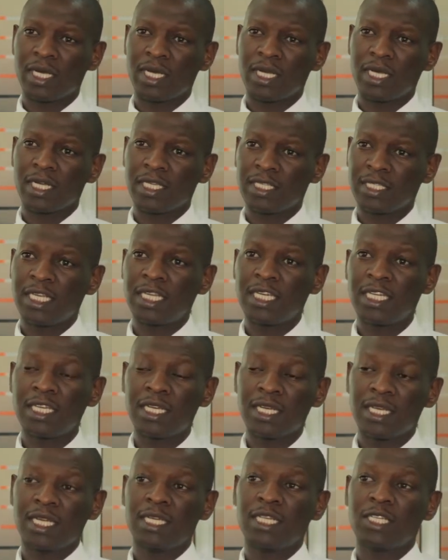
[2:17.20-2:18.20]
extending
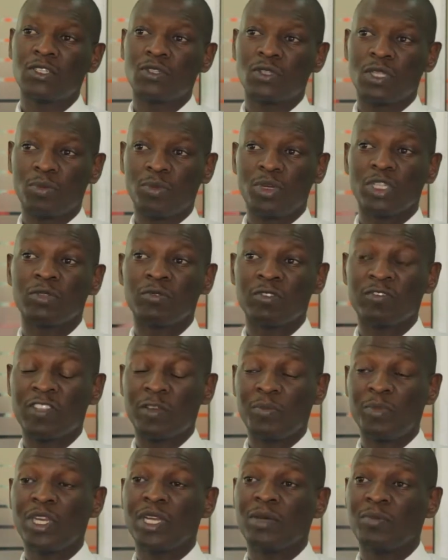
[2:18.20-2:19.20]
credit to the bottom of the
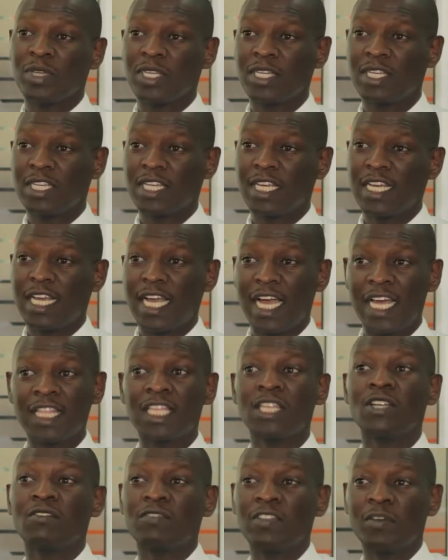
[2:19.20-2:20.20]
pyramid a
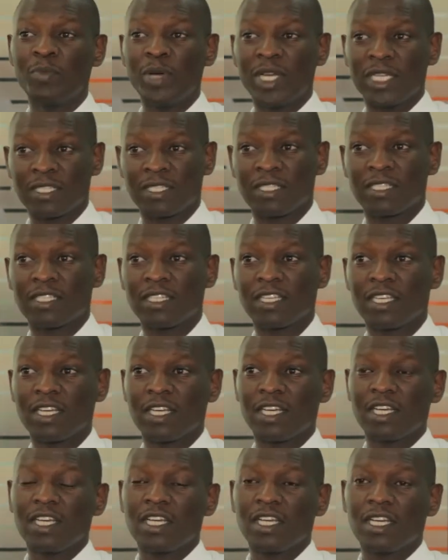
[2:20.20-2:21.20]
thing of the past,
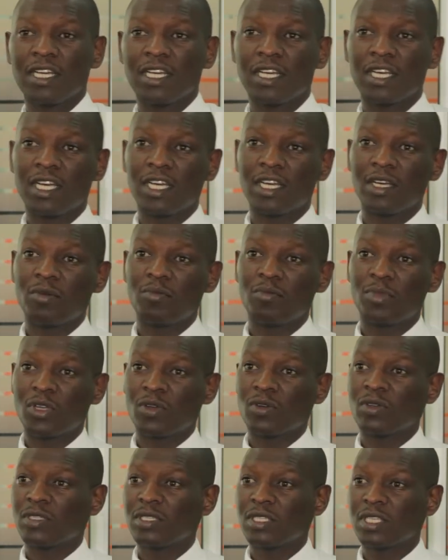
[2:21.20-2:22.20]

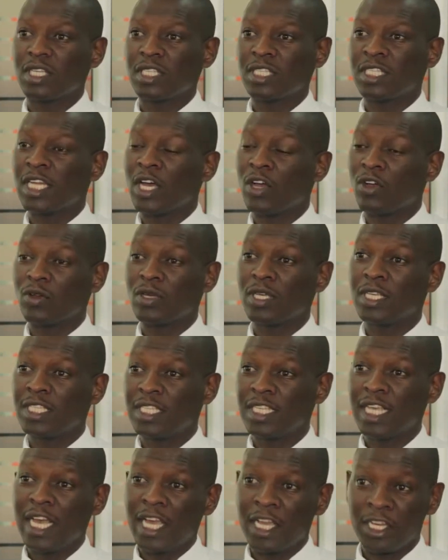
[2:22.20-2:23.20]
because it's now
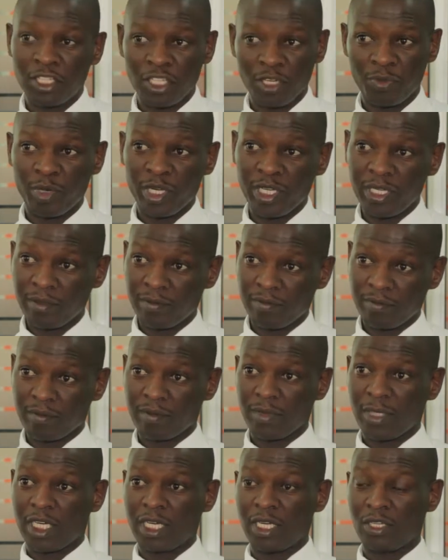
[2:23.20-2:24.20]
easier and cheaper
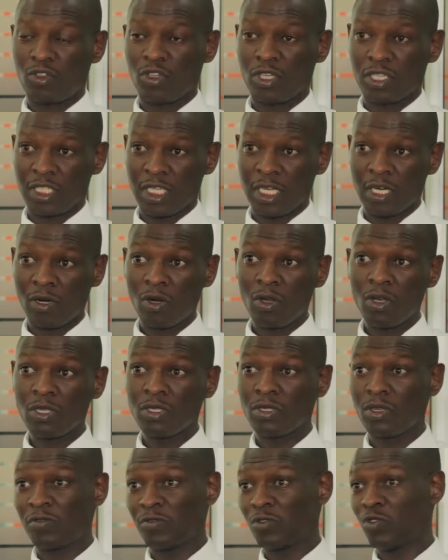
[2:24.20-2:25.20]
to extend loans
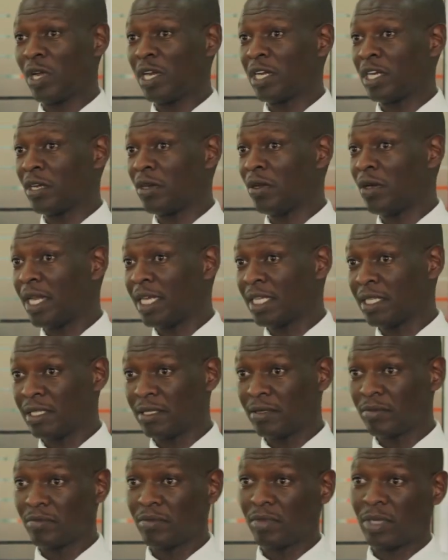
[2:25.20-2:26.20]
of
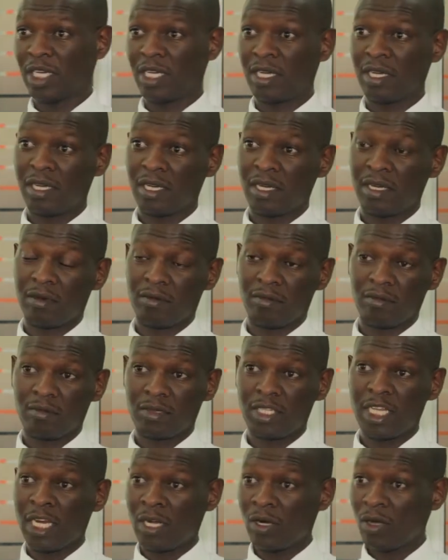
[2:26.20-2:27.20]
$200,
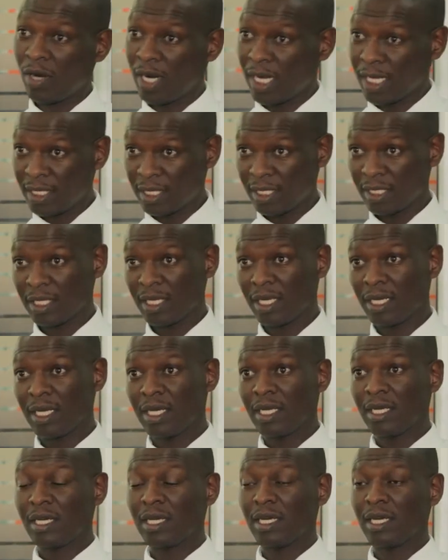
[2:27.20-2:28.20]
$10,
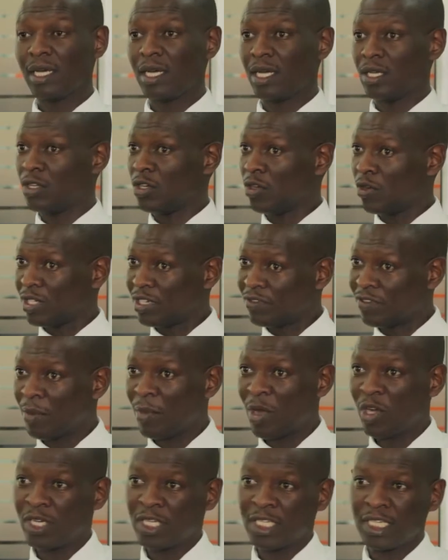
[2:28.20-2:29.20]
whatever
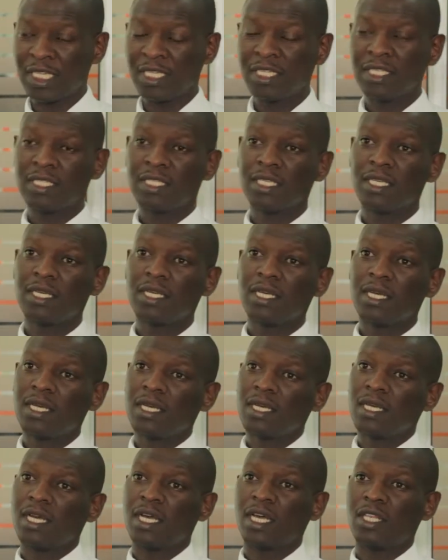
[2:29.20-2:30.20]
amount it is,
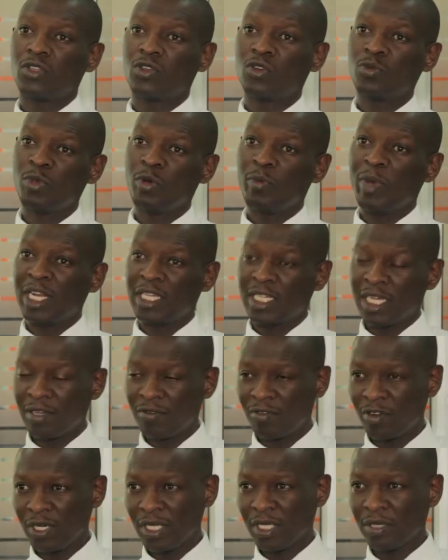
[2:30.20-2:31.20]
through mobile
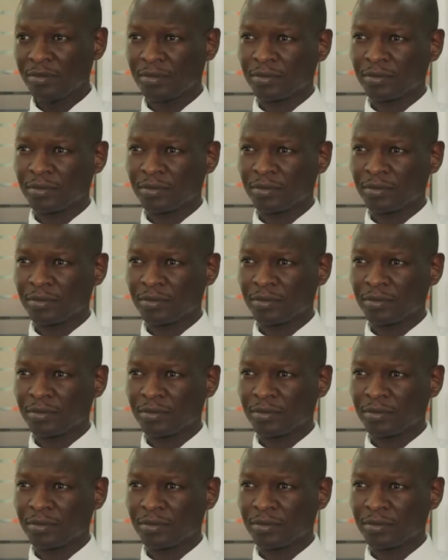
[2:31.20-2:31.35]
telephony.